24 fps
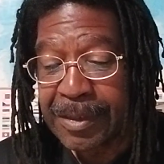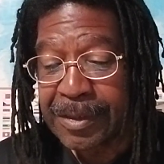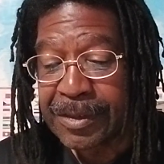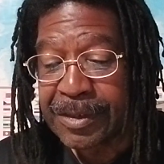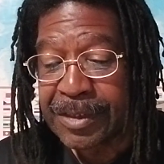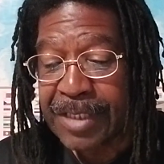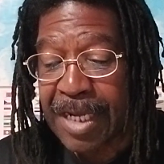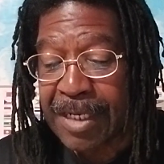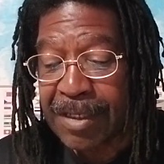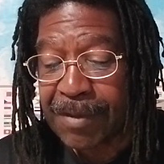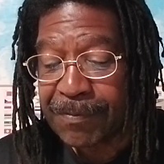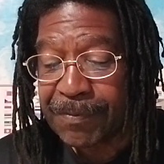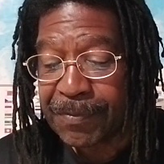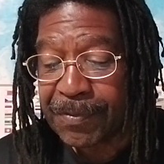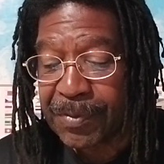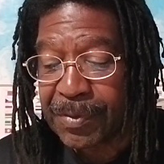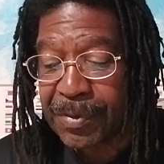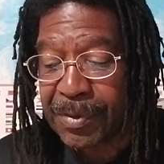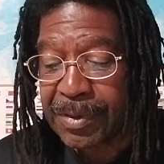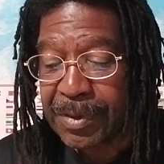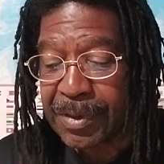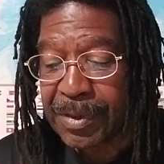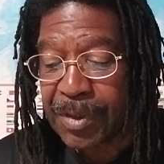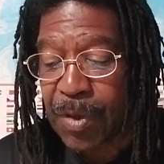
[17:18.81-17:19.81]

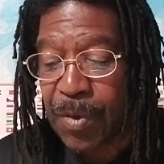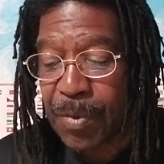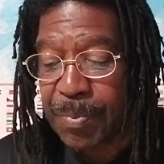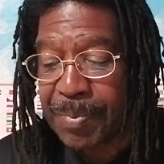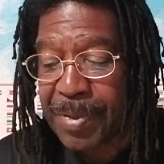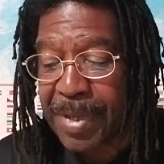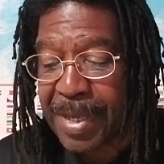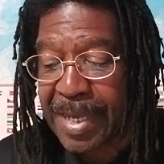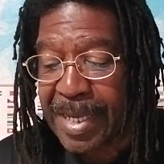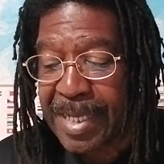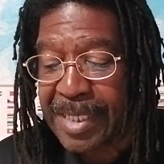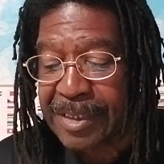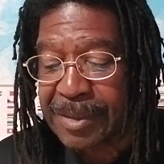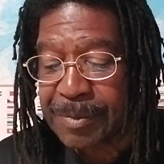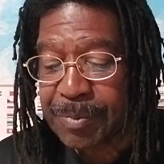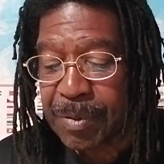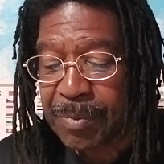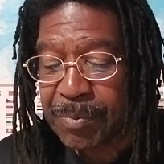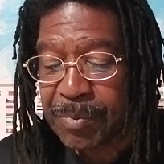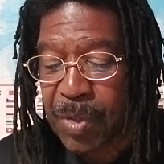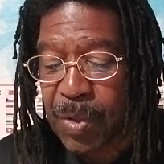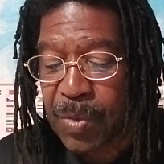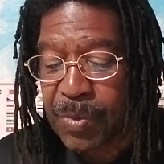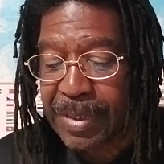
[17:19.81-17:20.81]
Jennifer Lopez
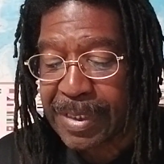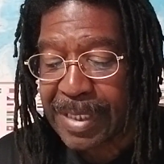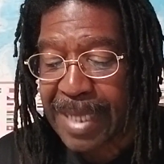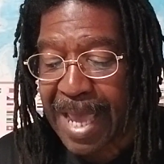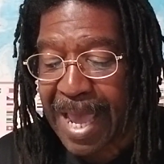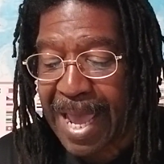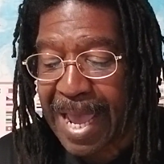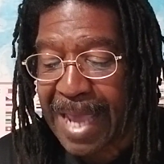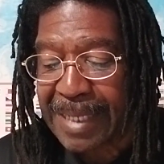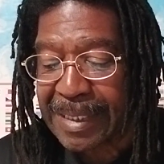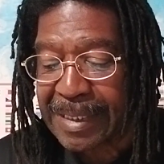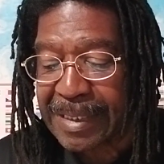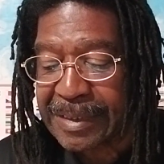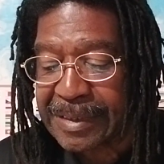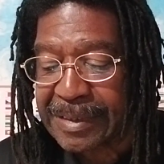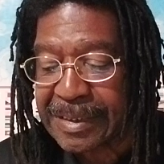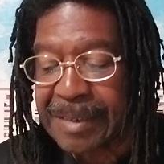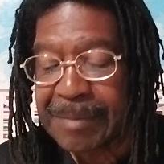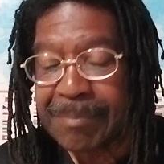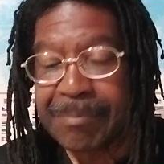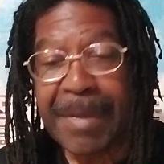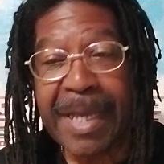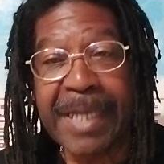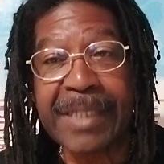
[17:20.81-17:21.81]
promoting Atlas
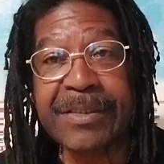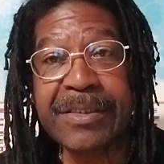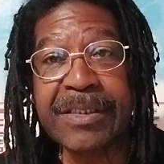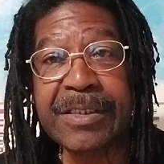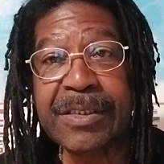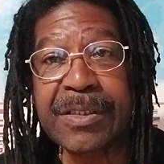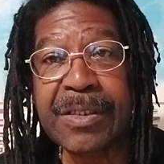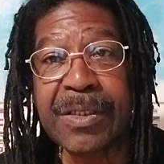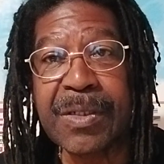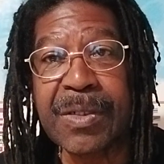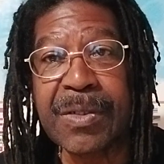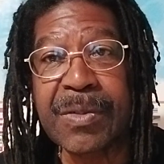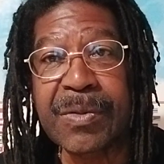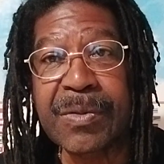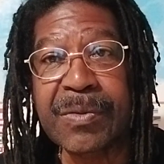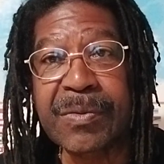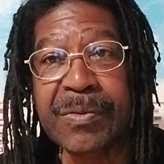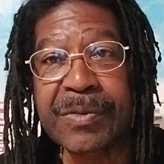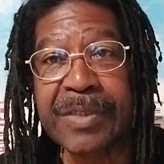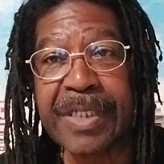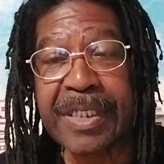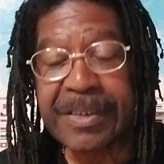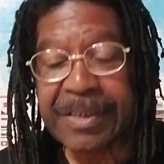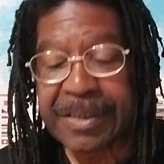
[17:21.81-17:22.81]
in
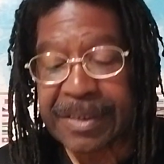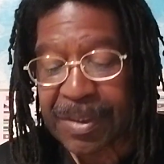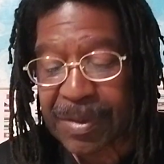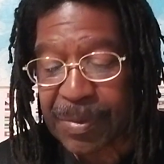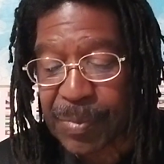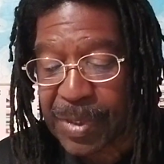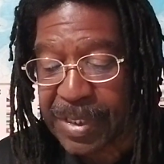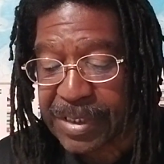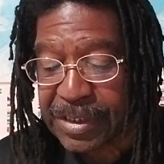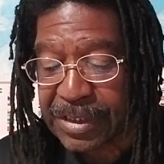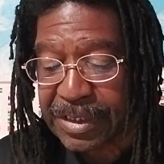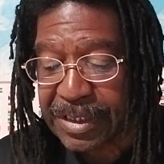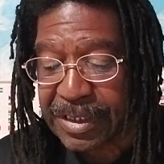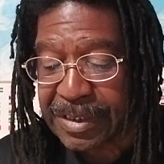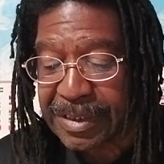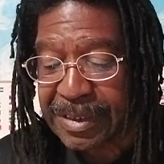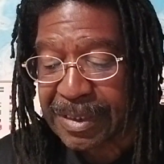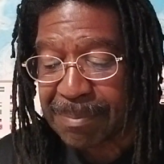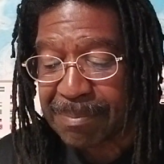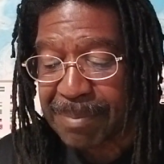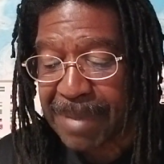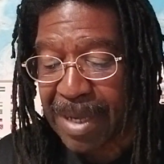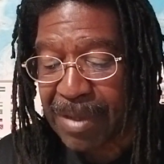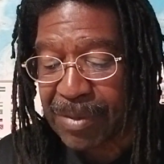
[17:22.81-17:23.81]
Mexico gets questioned
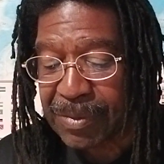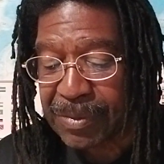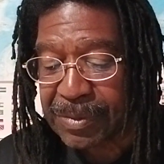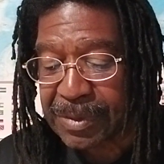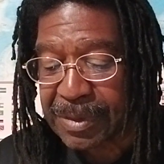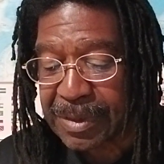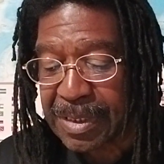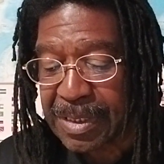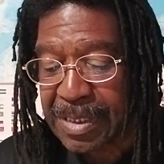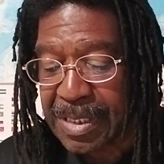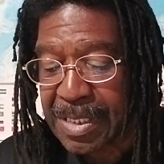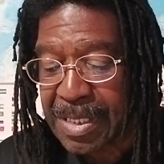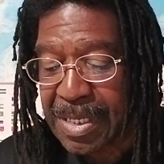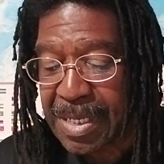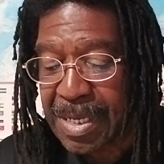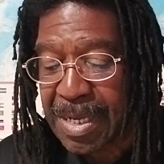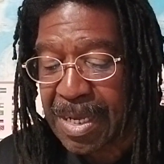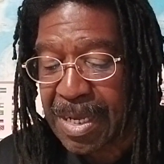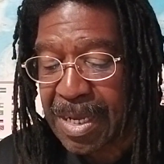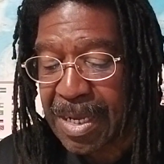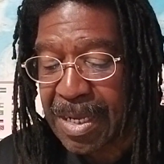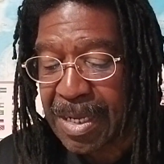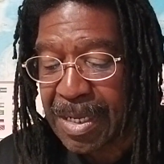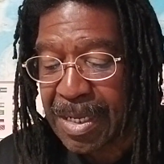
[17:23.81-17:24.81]
about
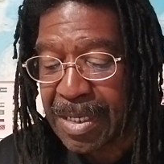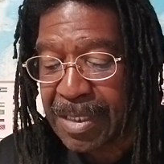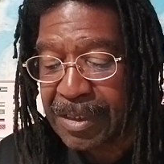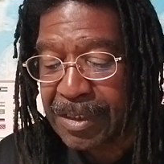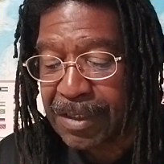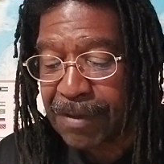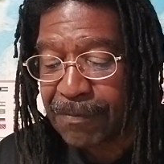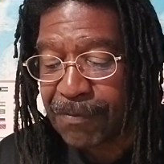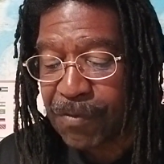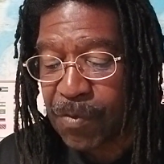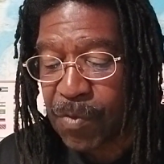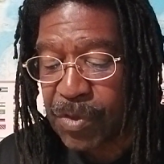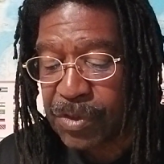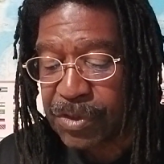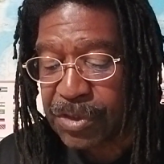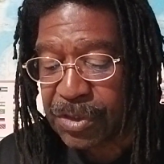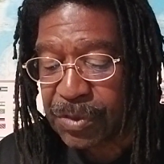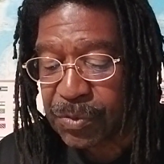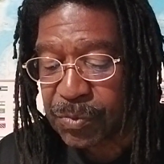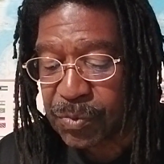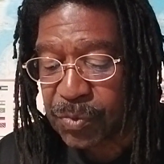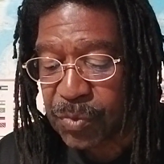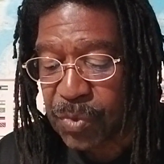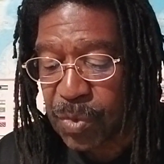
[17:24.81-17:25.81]

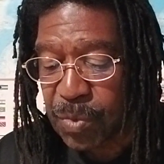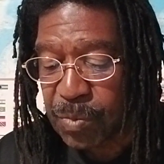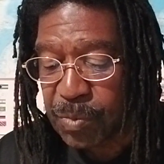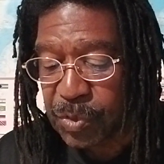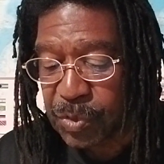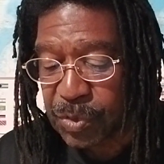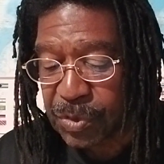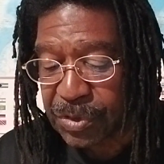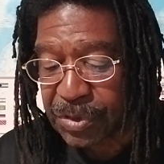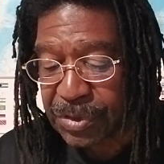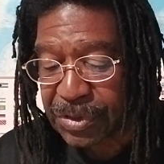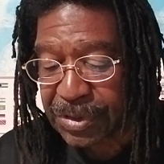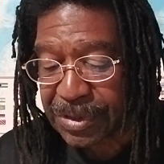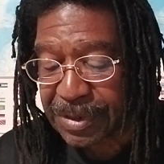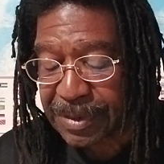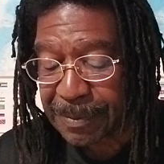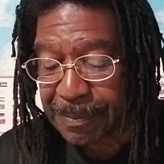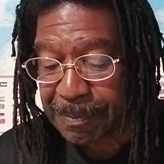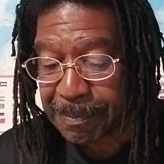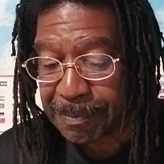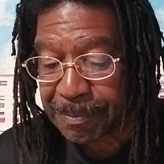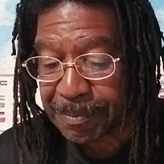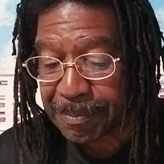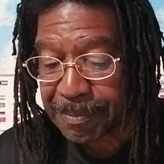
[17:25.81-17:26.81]
divorce rumors,
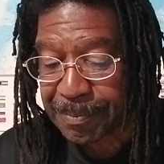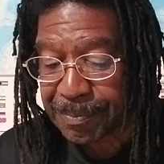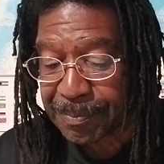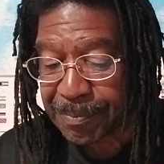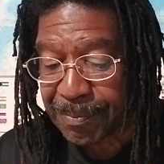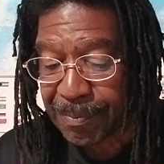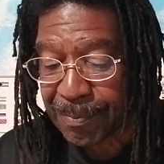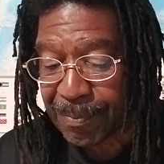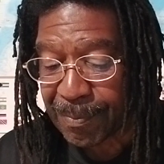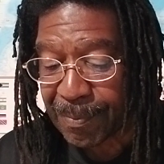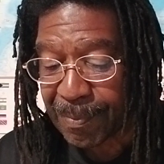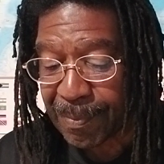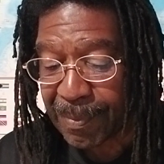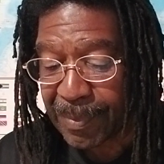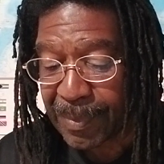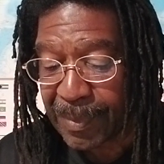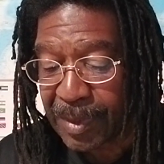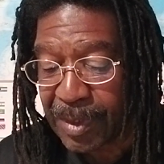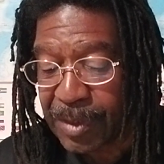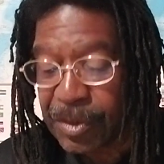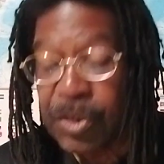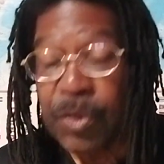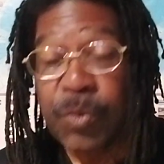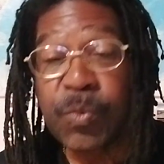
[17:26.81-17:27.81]

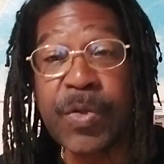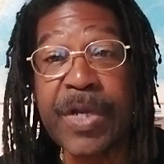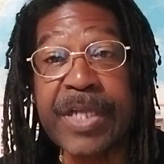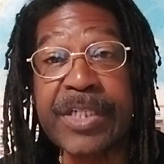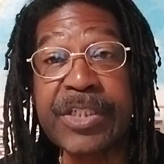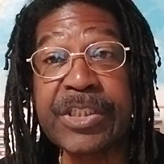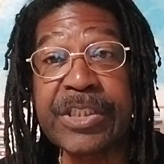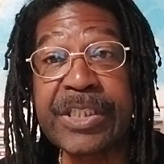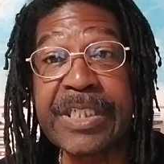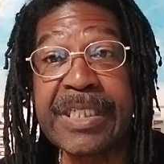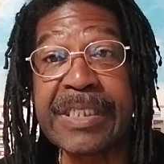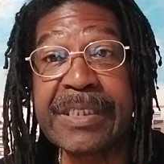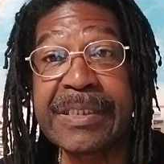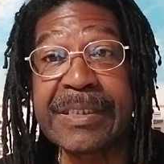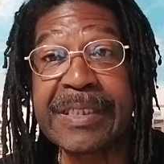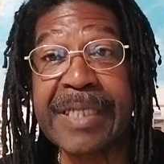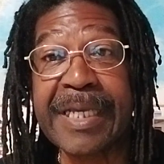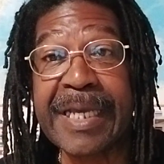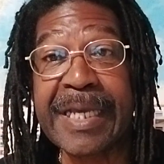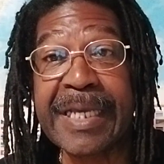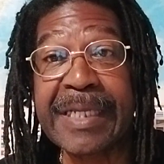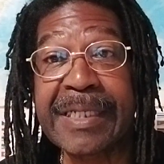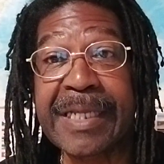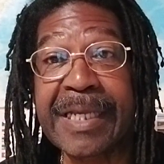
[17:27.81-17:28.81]
to which she
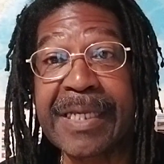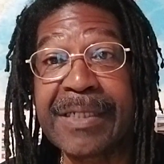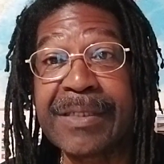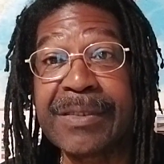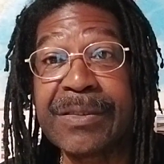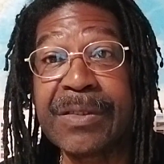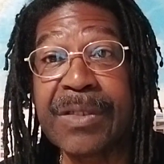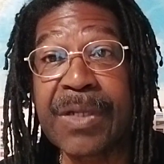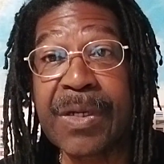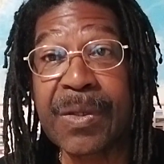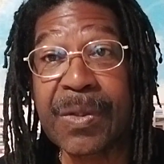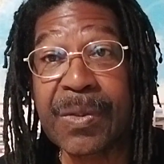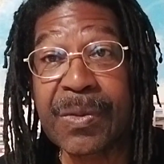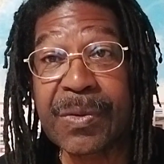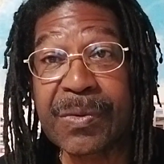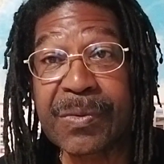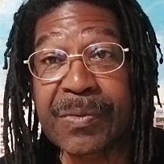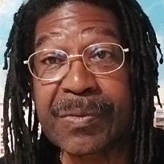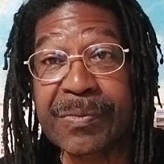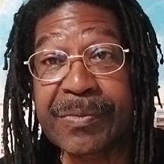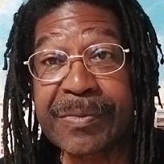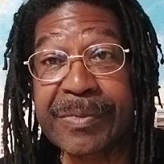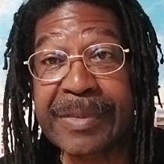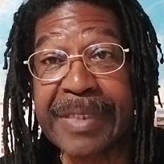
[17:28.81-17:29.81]
said, no,
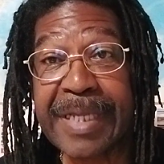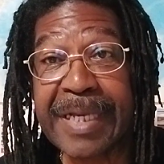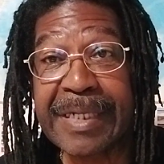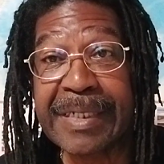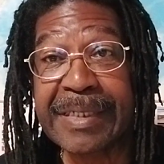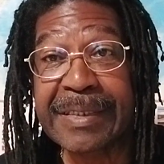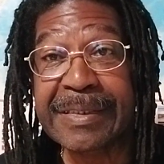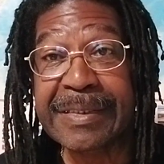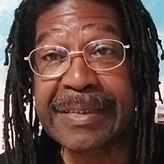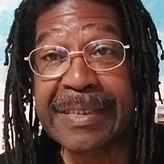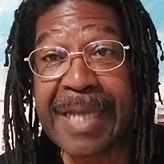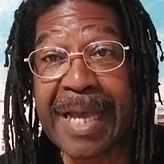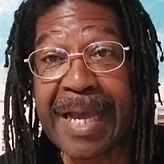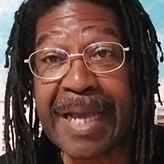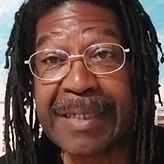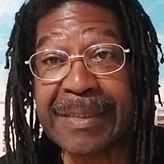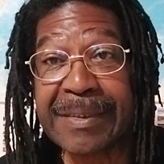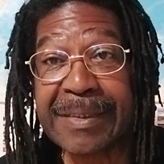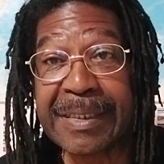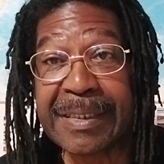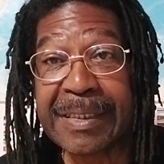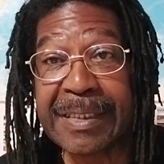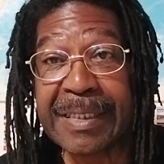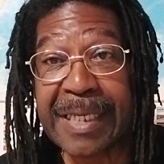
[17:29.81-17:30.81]
that is
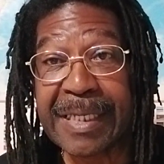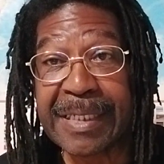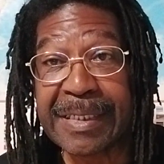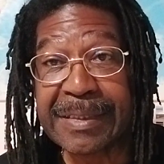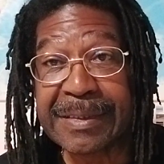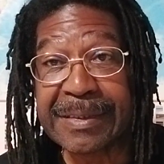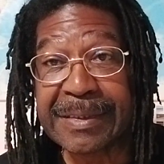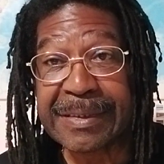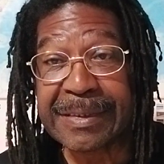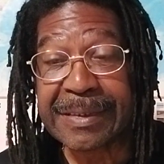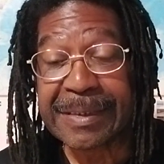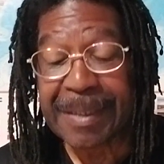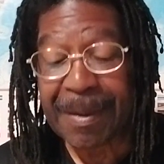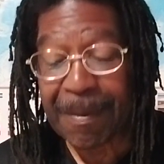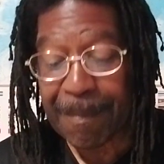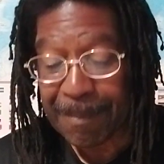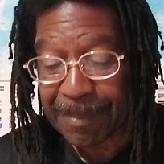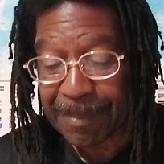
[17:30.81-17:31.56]
not the case.